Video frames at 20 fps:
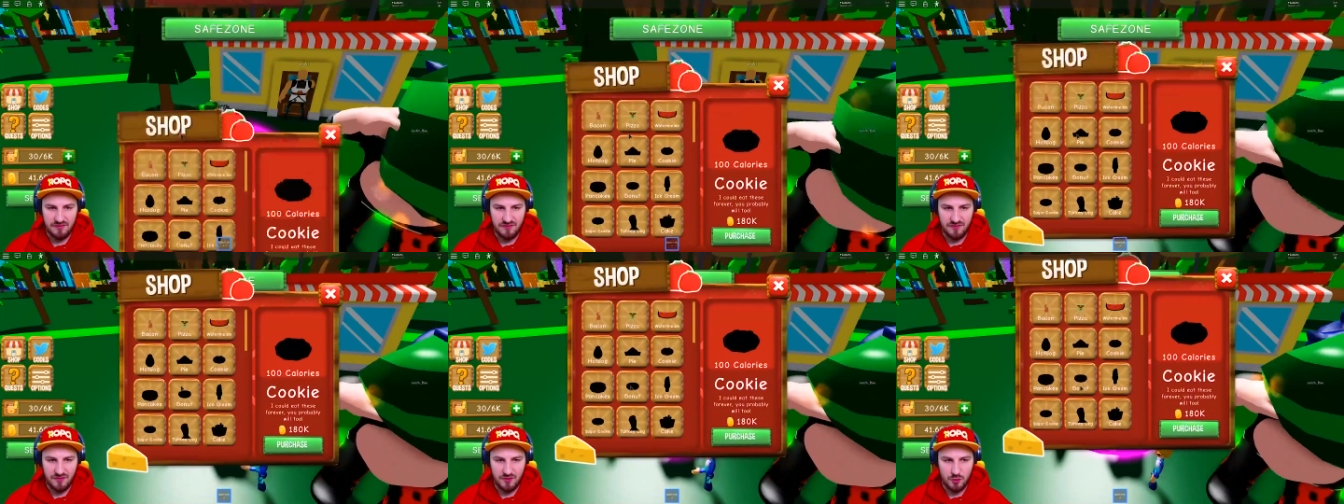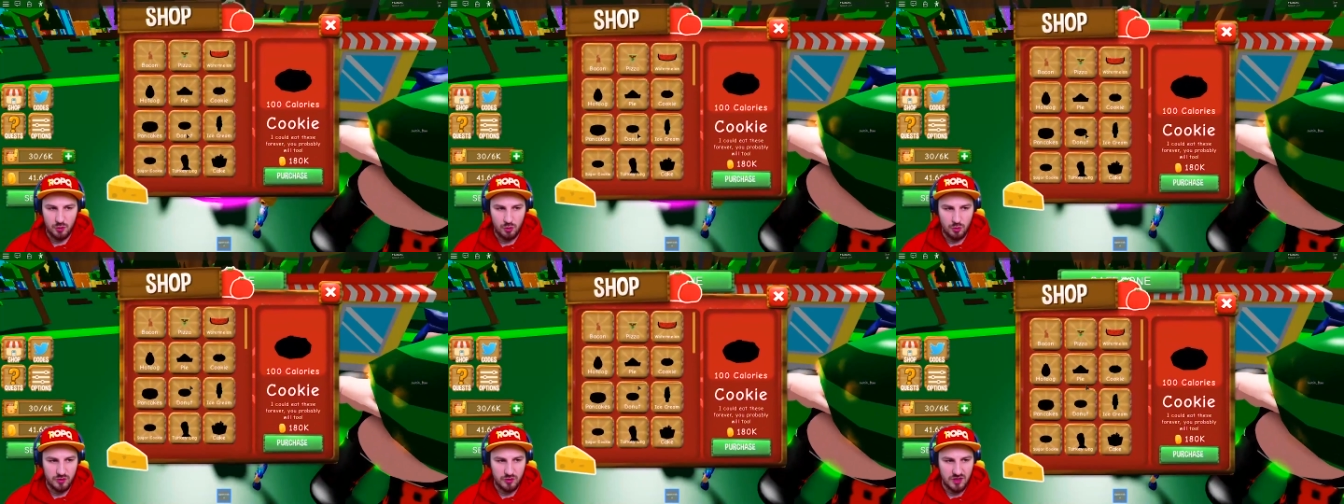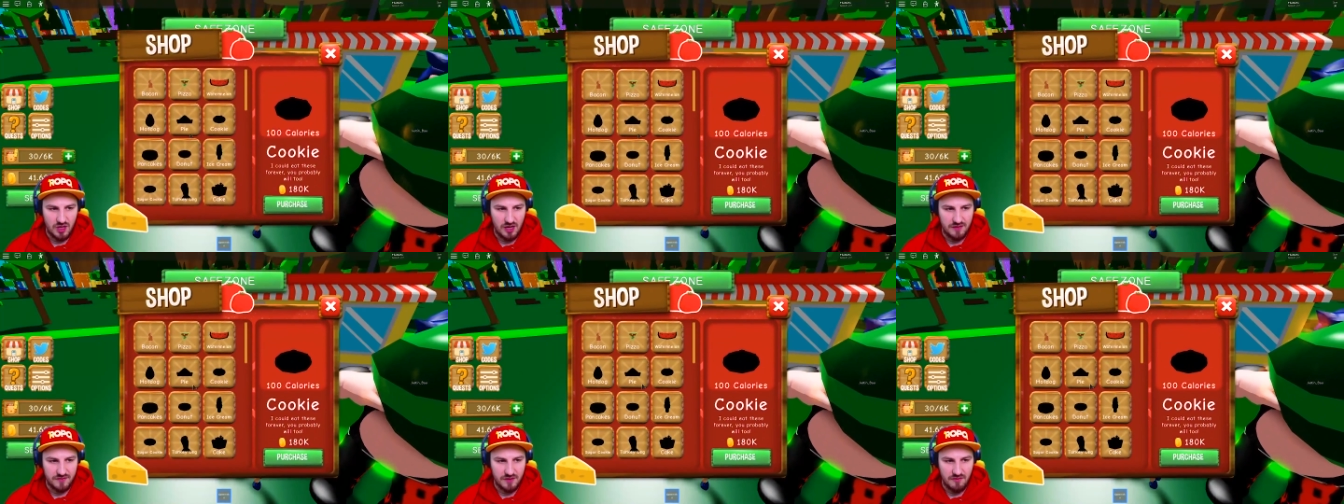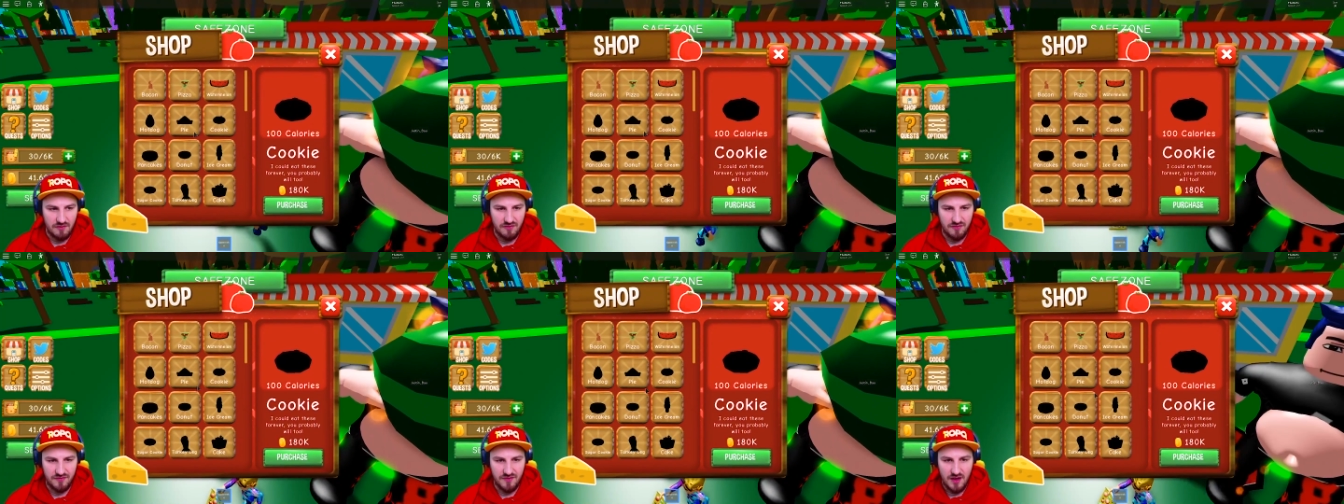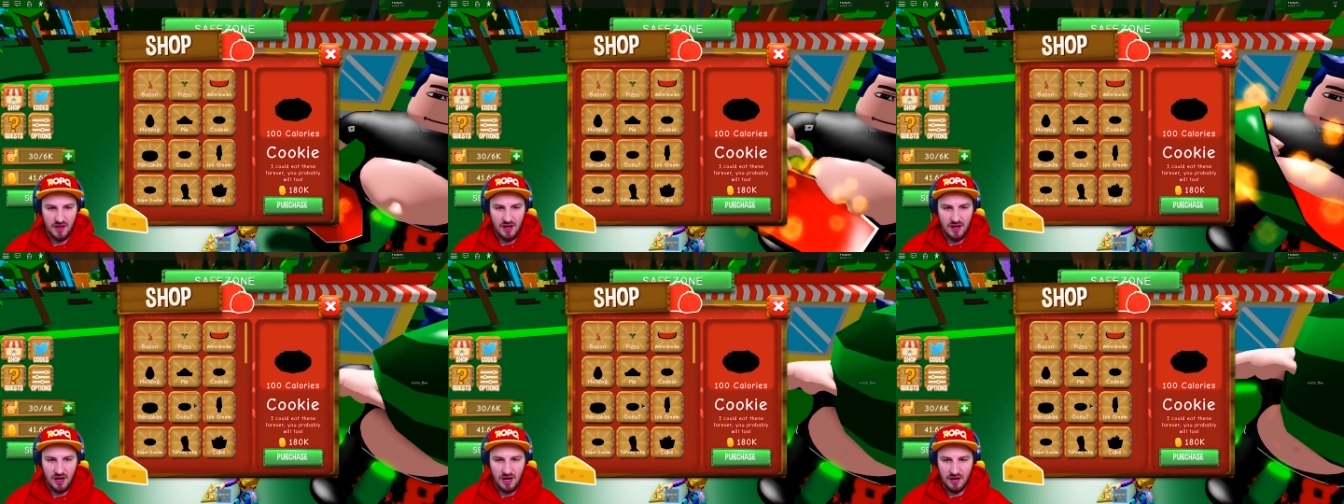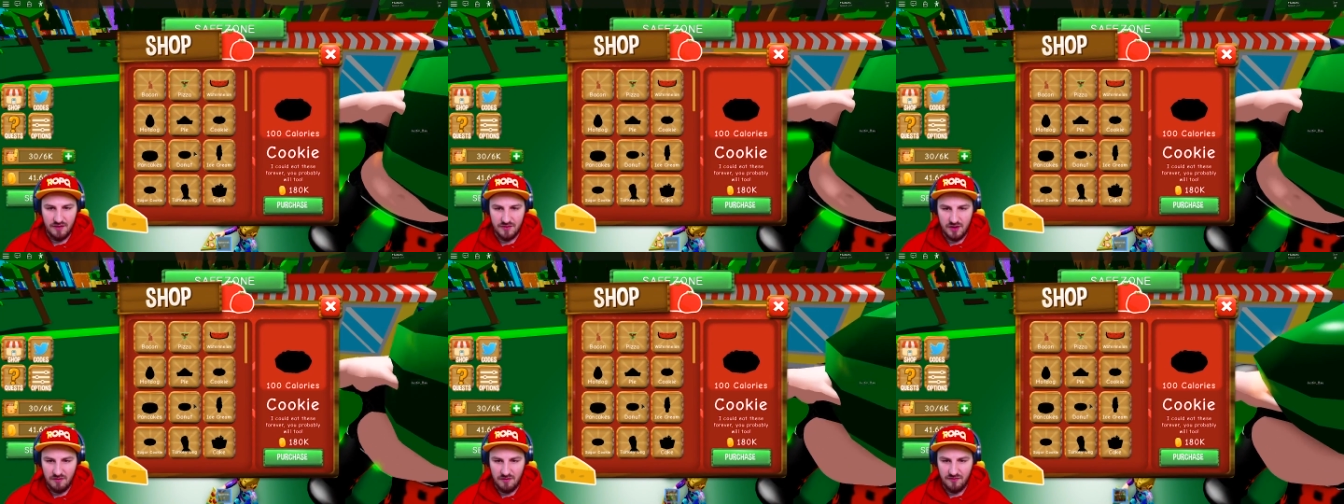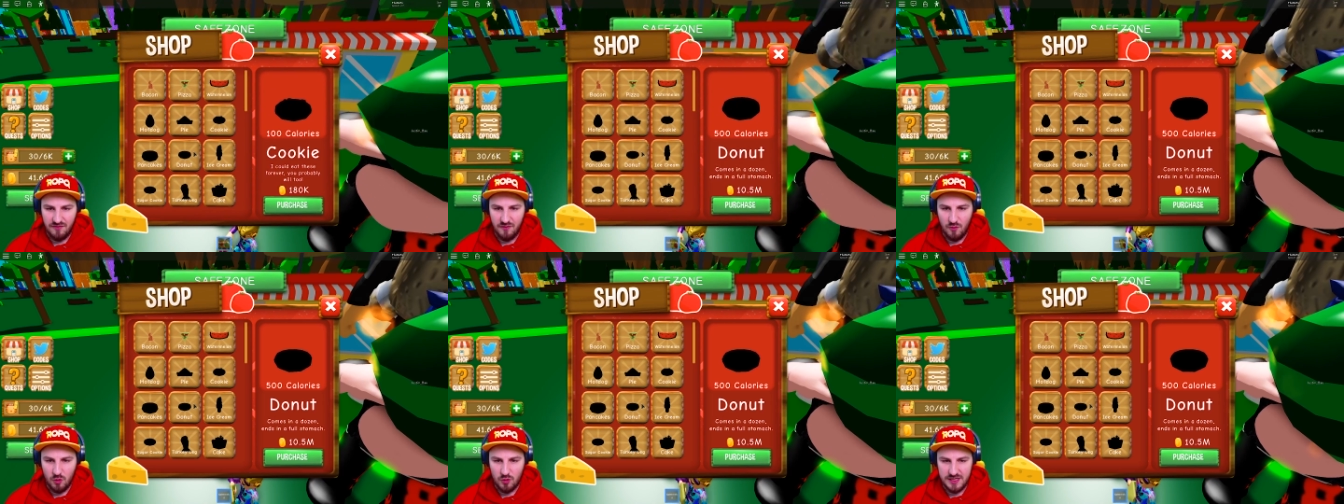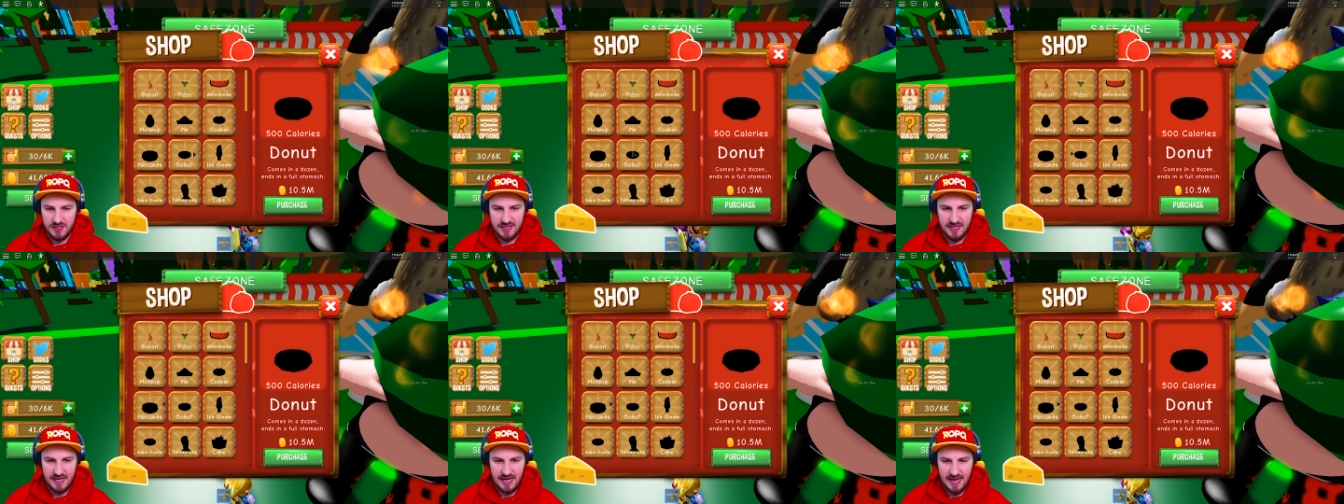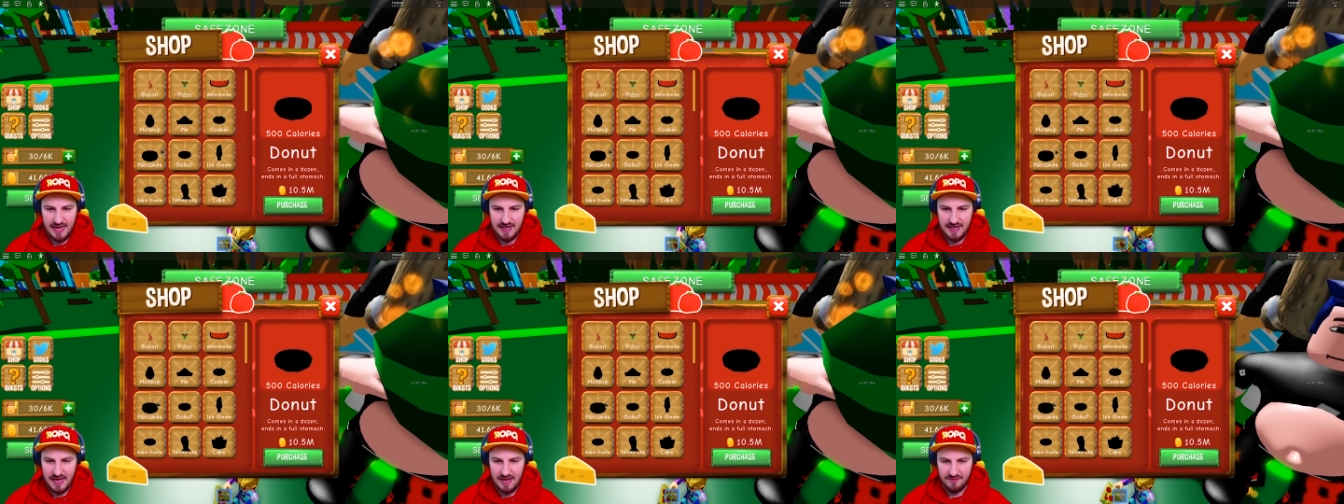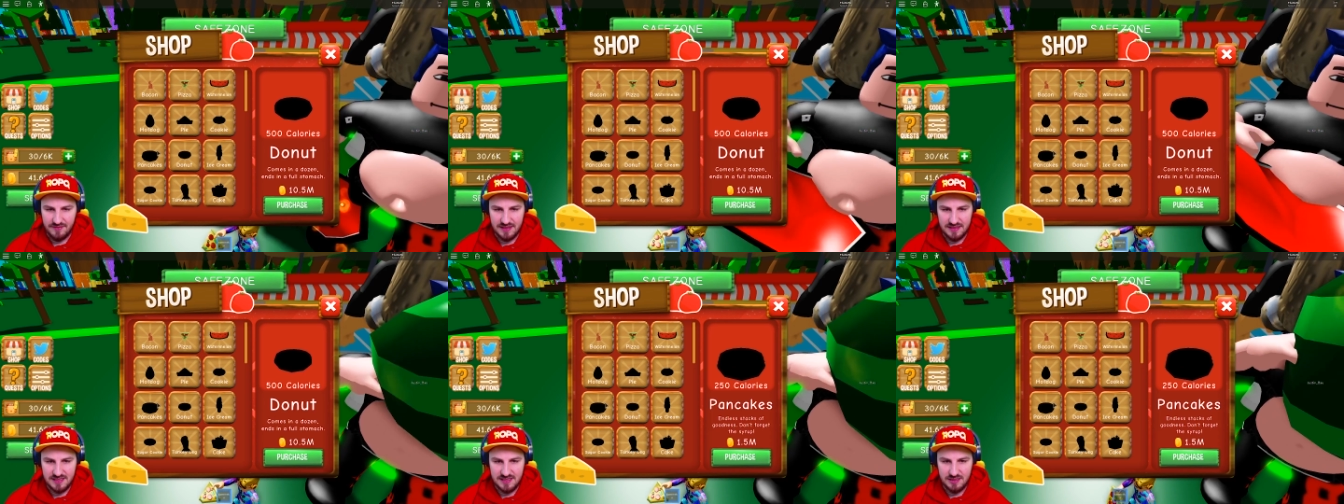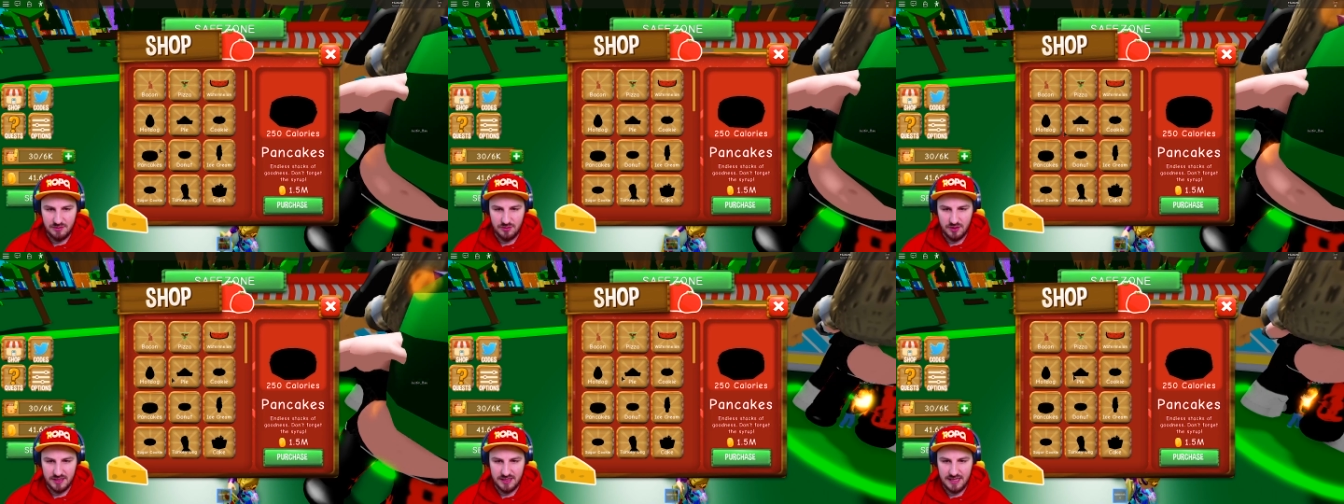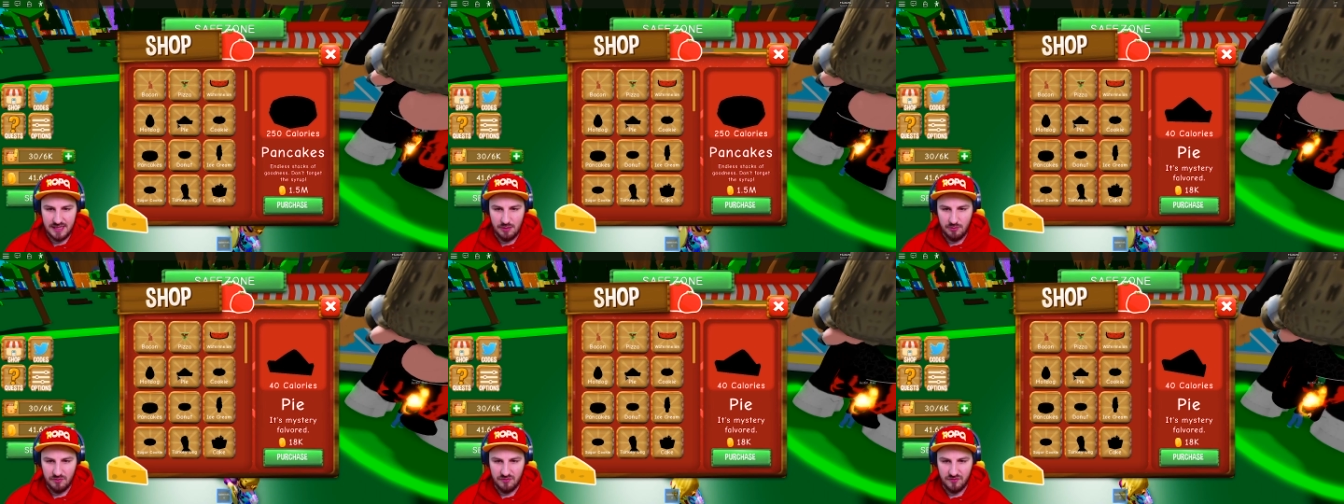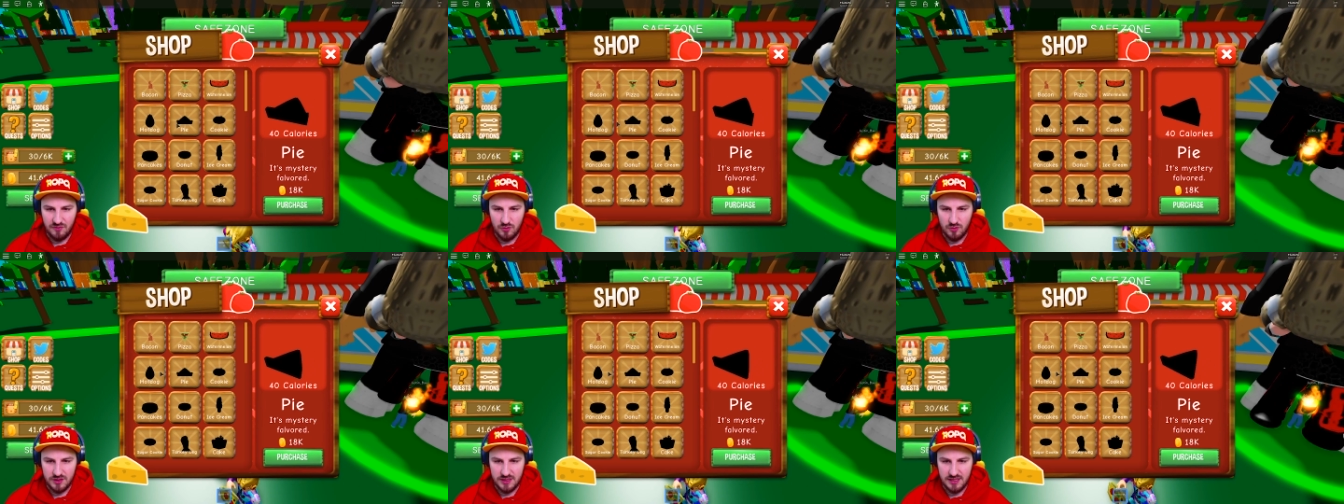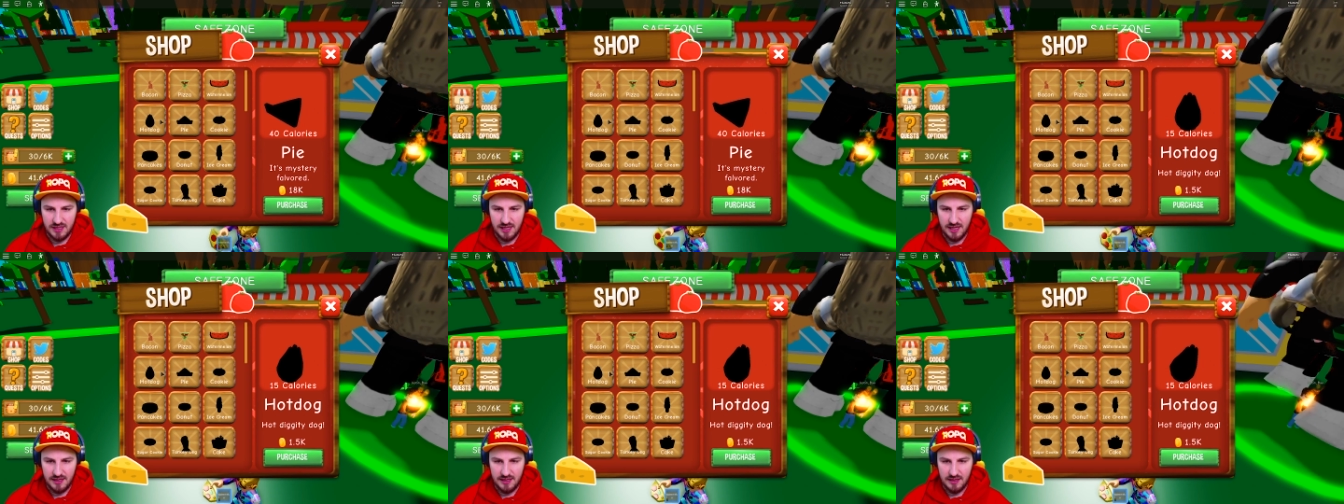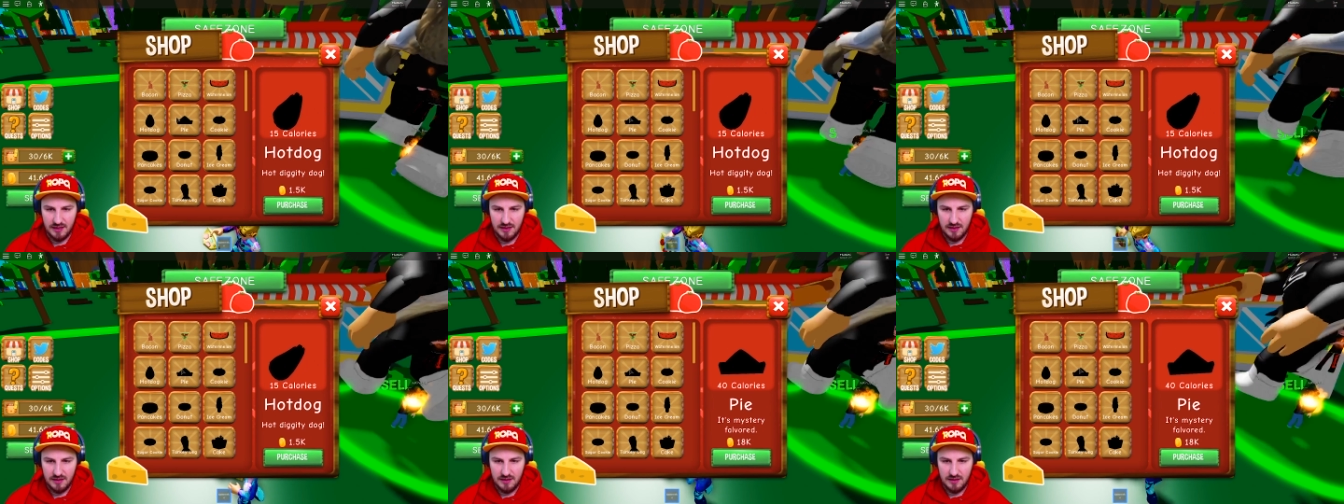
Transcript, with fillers: my food, I've got, I've got forty K left. Let's see what I can get with forty K.